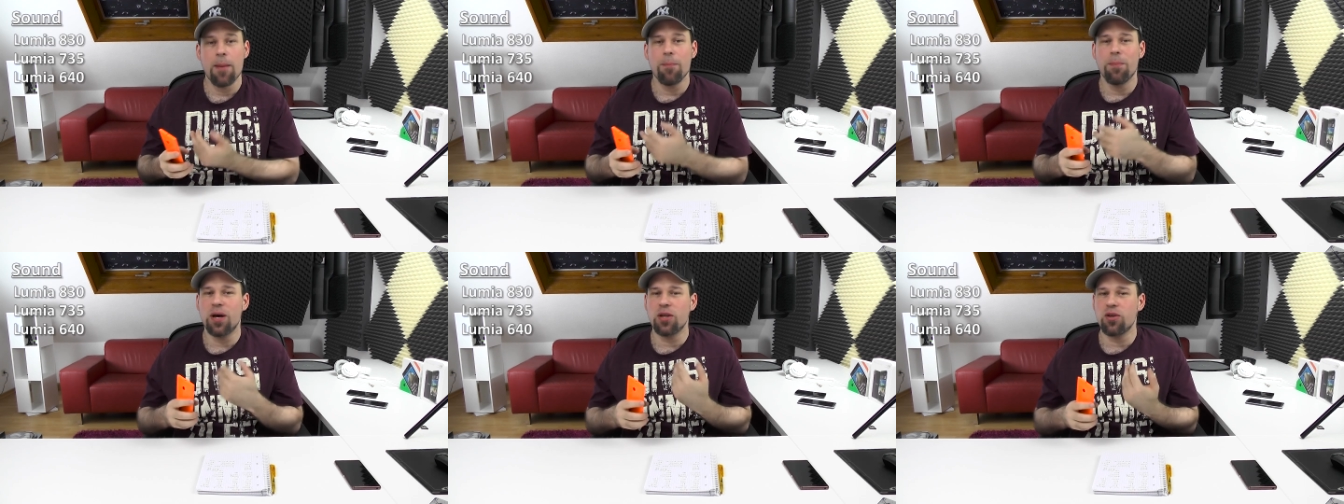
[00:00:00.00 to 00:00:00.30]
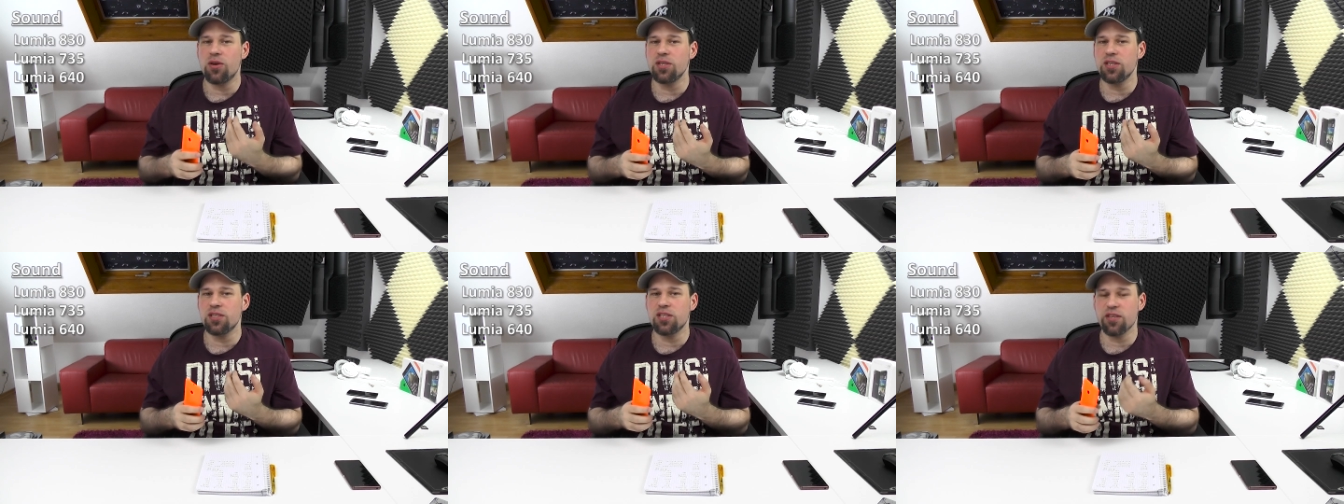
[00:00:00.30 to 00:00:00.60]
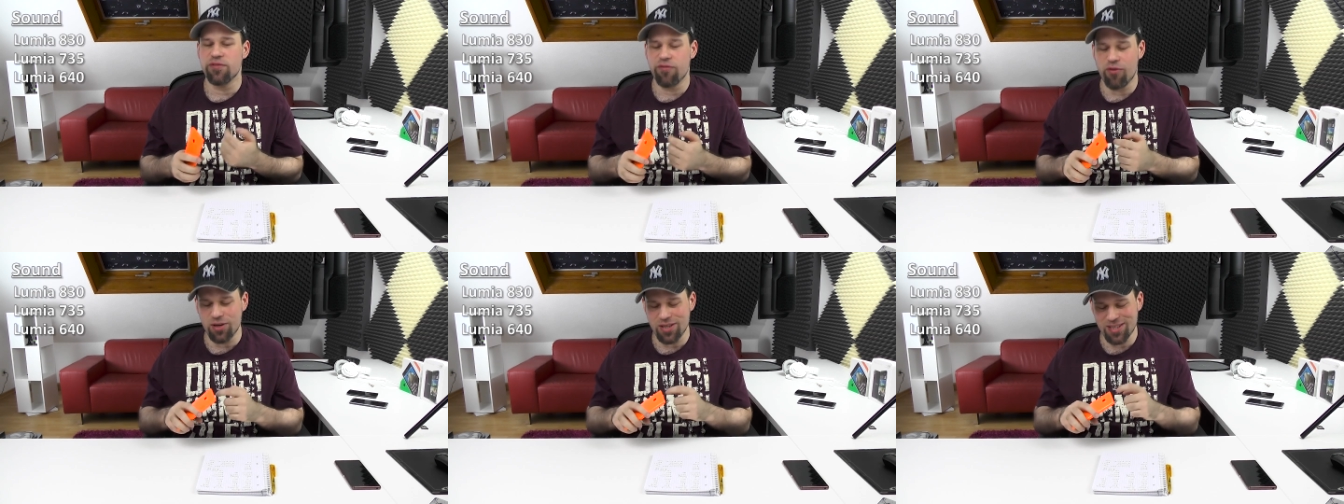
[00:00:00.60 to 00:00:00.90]
but on the
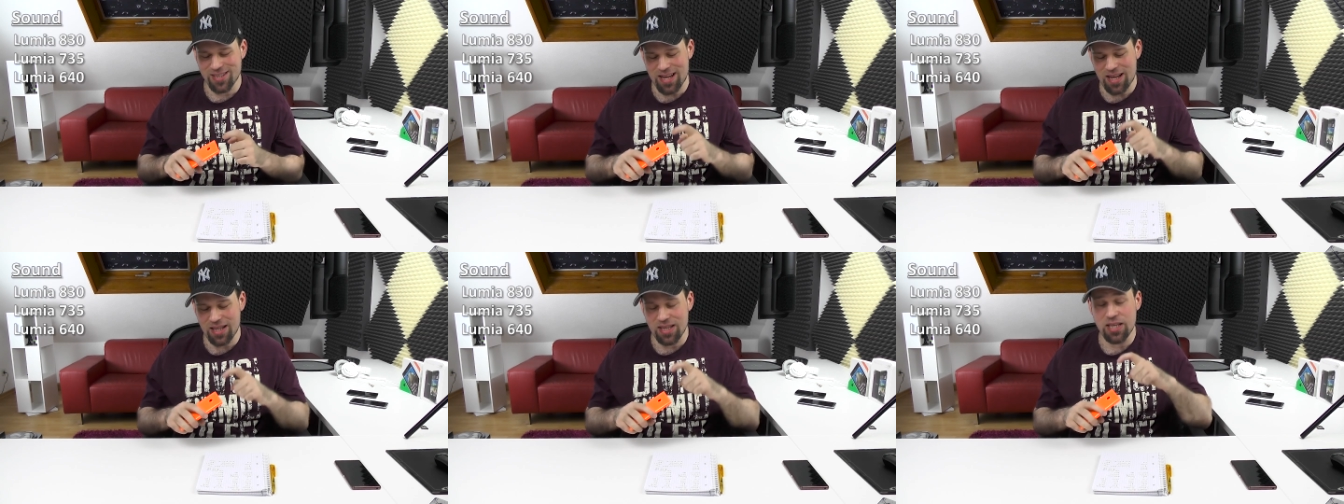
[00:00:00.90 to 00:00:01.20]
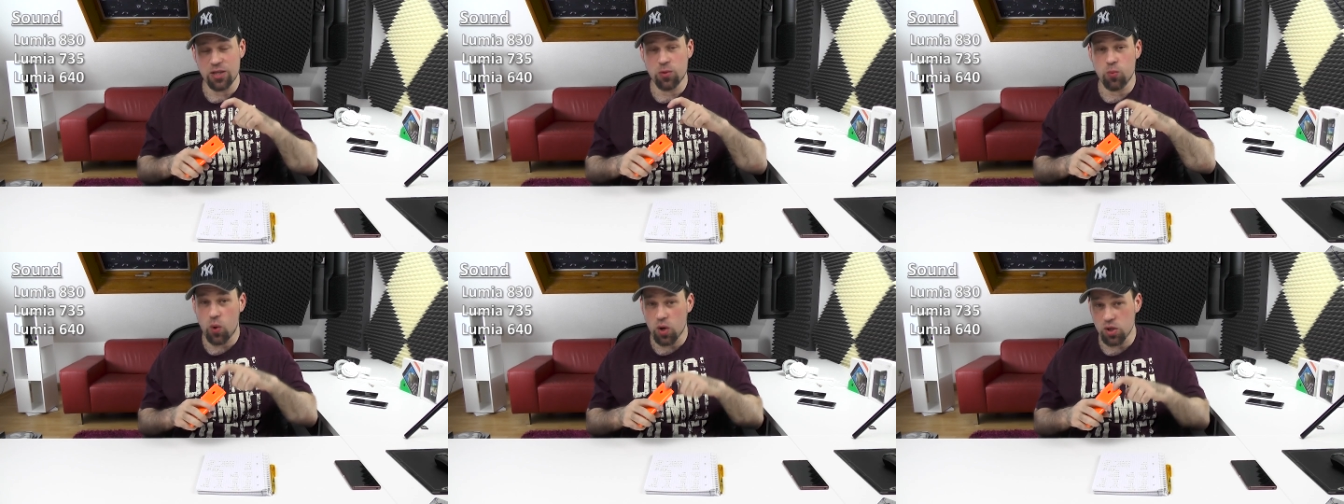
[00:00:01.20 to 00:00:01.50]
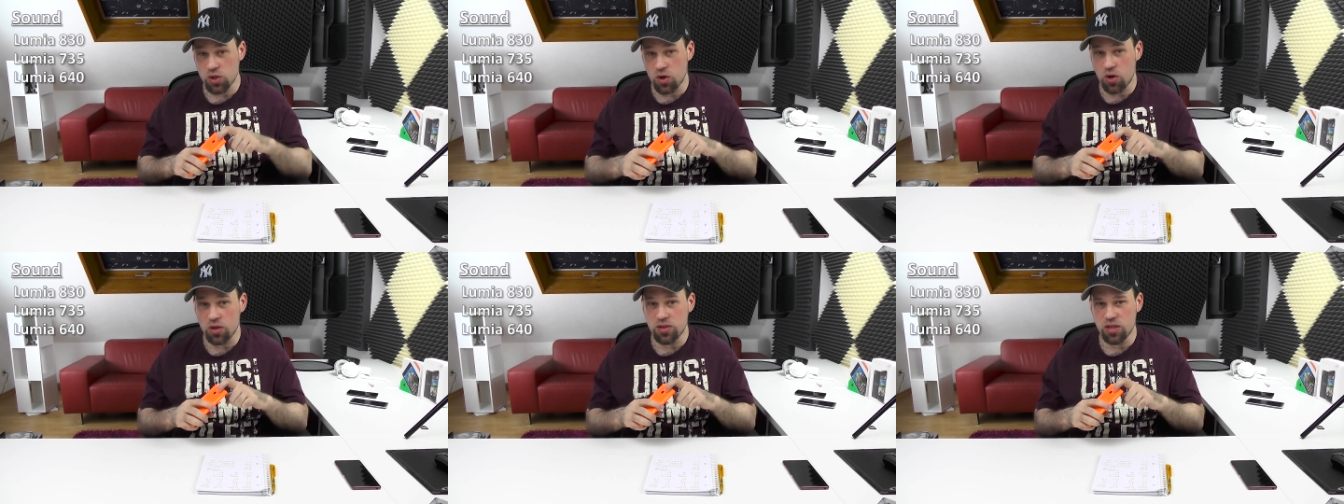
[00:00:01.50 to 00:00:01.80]
640 XL it
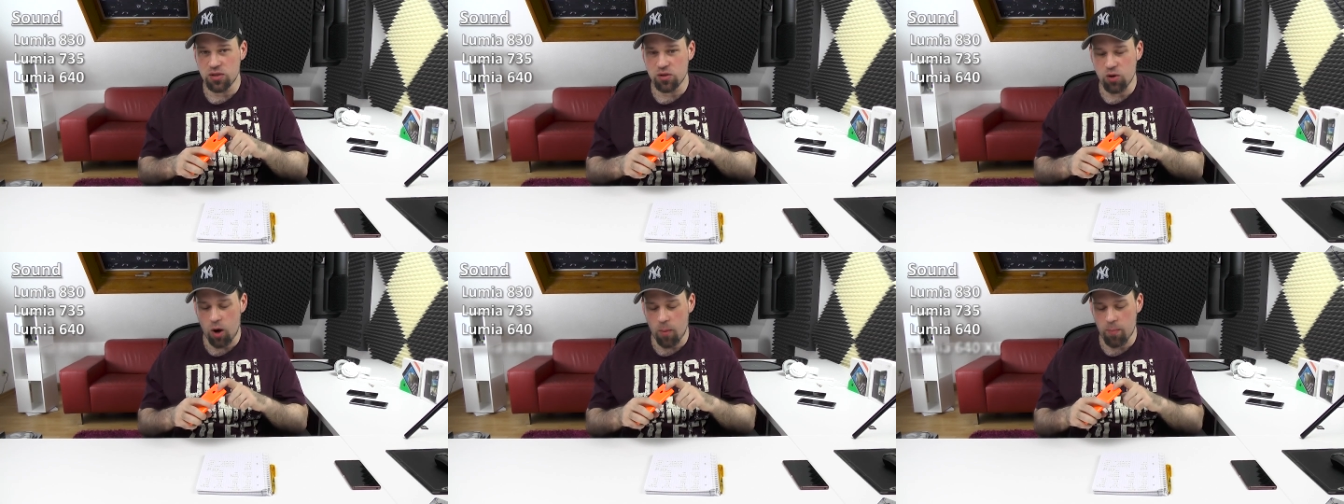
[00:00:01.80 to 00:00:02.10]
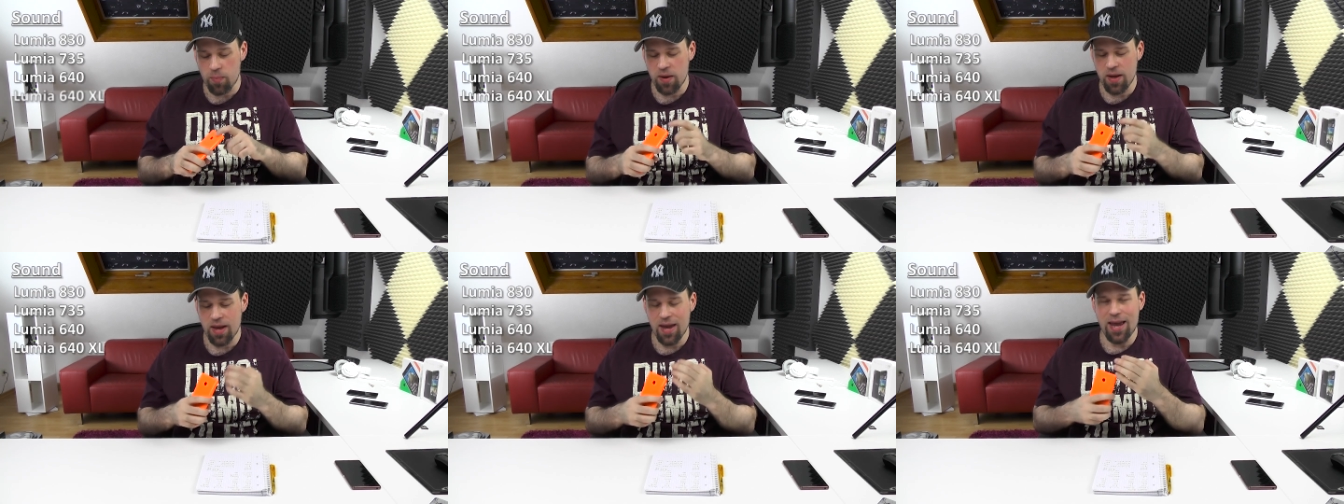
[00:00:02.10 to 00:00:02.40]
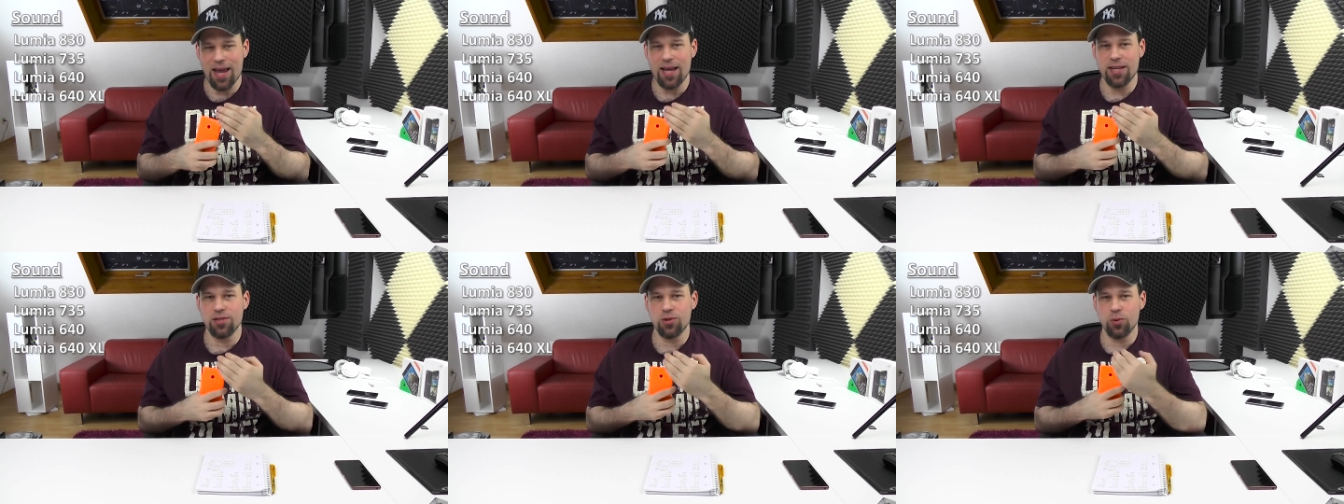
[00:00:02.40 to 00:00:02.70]
was on the top
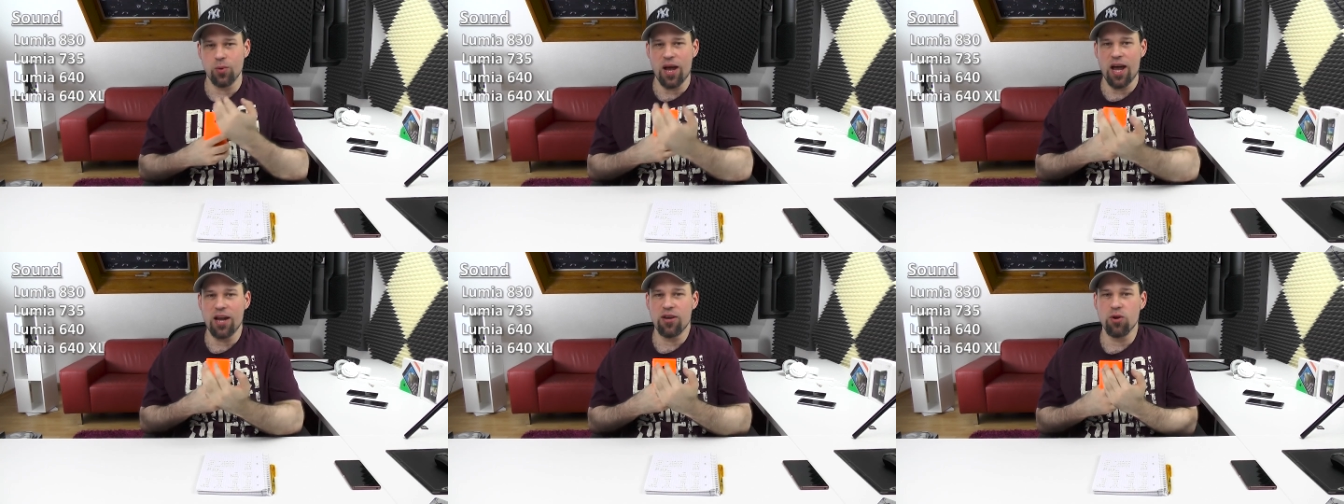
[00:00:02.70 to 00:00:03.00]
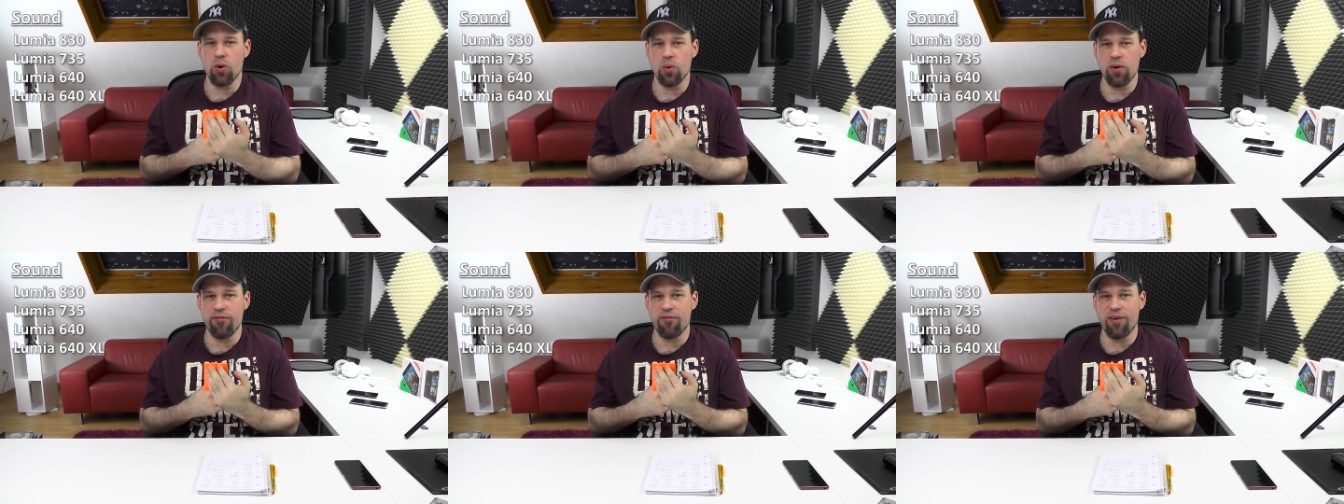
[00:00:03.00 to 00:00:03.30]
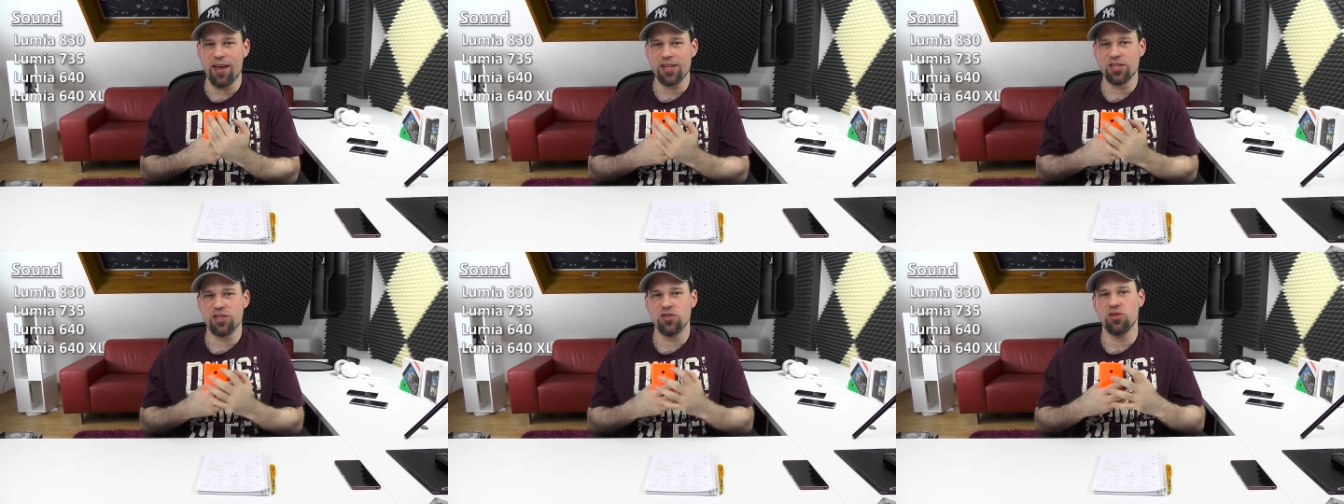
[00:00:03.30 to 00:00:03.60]
and you had no
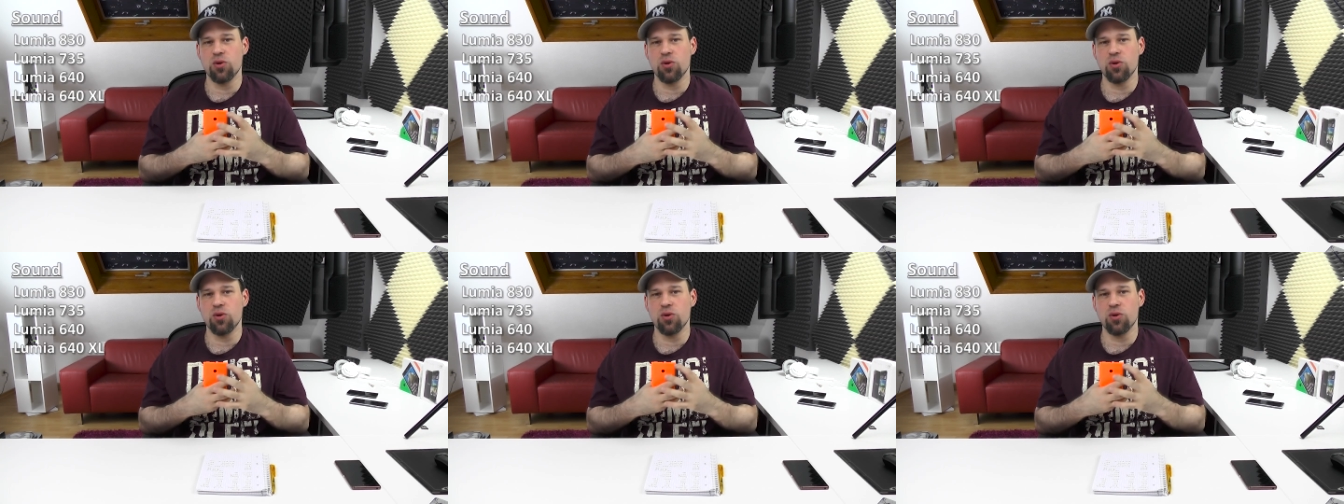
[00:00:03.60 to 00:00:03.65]
reflection,